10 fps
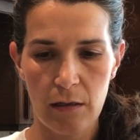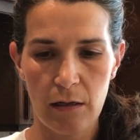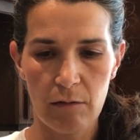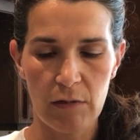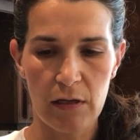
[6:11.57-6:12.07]

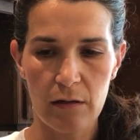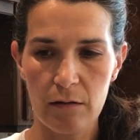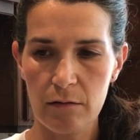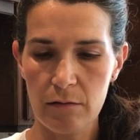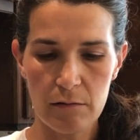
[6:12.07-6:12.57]
There we
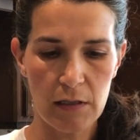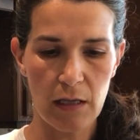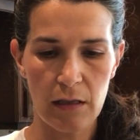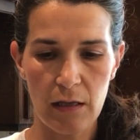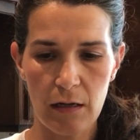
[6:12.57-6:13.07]
go,
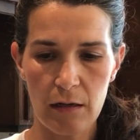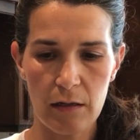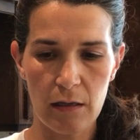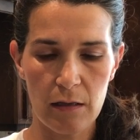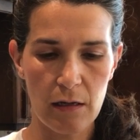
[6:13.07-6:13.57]
getting there,
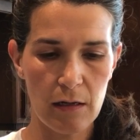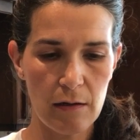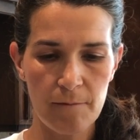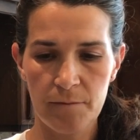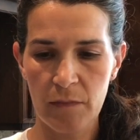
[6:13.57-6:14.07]
getting there.